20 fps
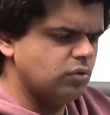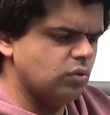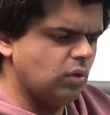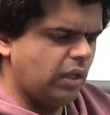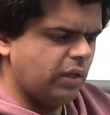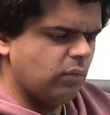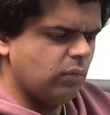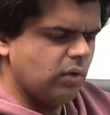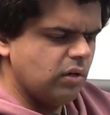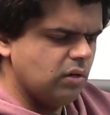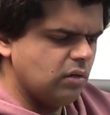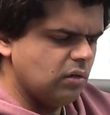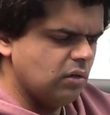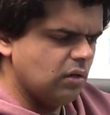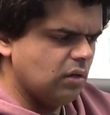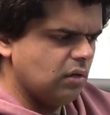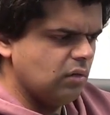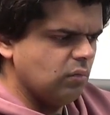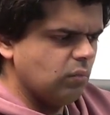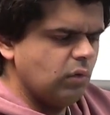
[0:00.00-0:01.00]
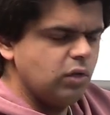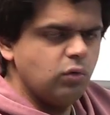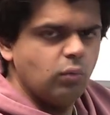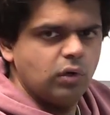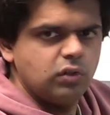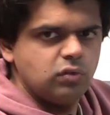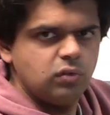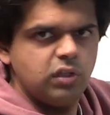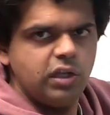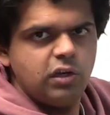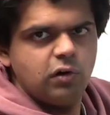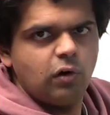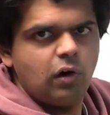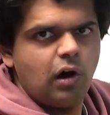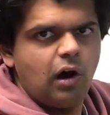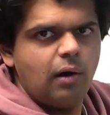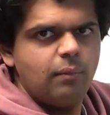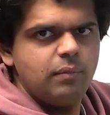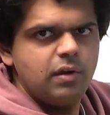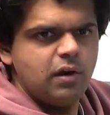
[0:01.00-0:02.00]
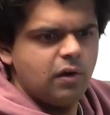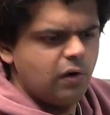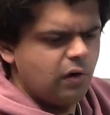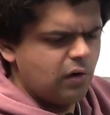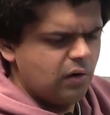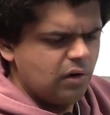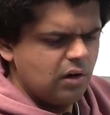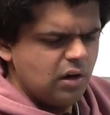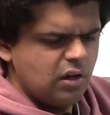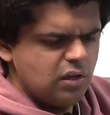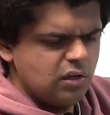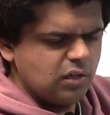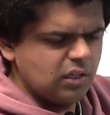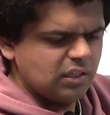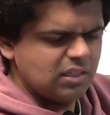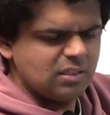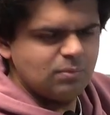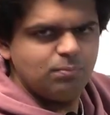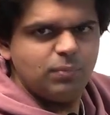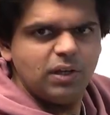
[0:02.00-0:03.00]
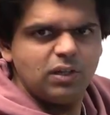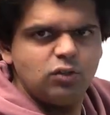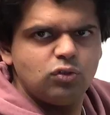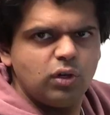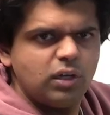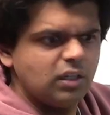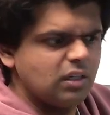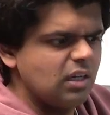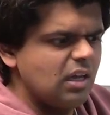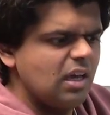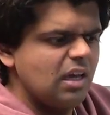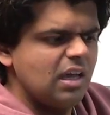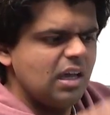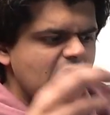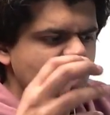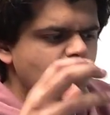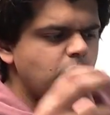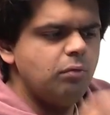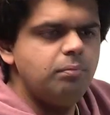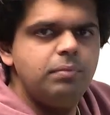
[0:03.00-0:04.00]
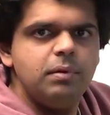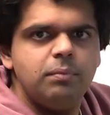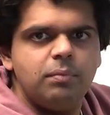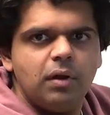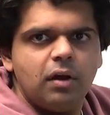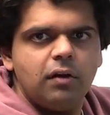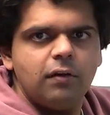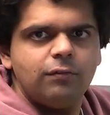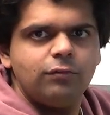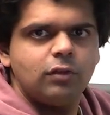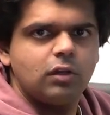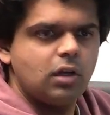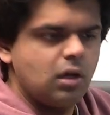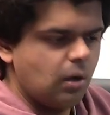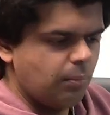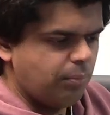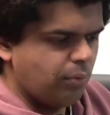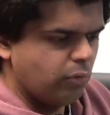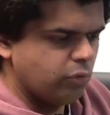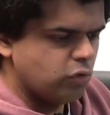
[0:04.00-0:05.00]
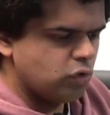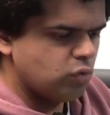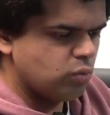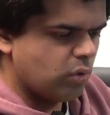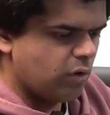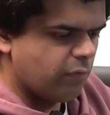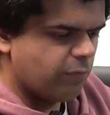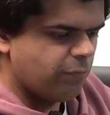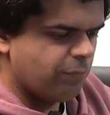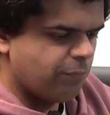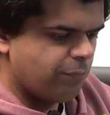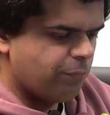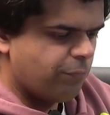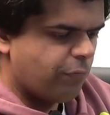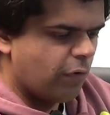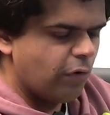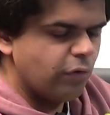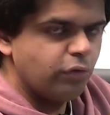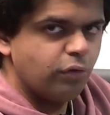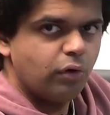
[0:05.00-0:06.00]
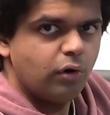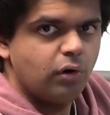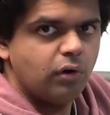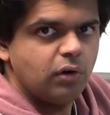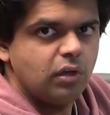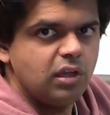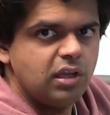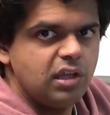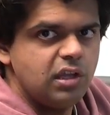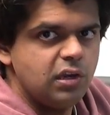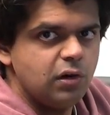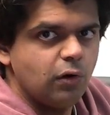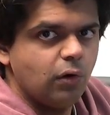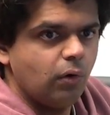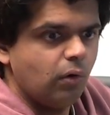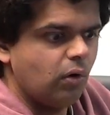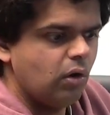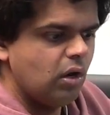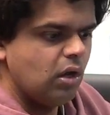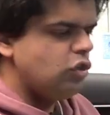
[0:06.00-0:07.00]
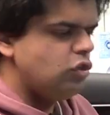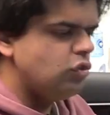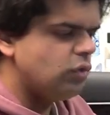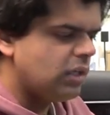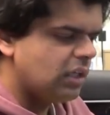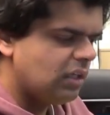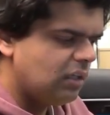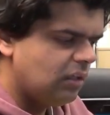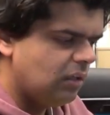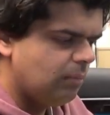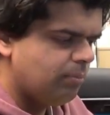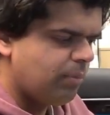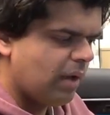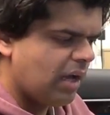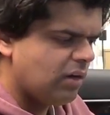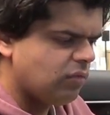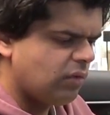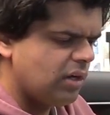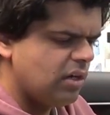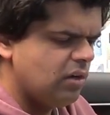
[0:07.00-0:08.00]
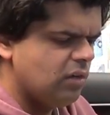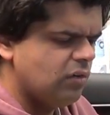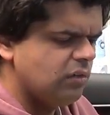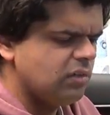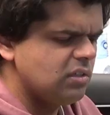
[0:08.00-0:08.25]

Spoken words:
So like when you want to lean your arm here, you get this big drink. It would be better if the cup holders were further here. You do get a little pad right here.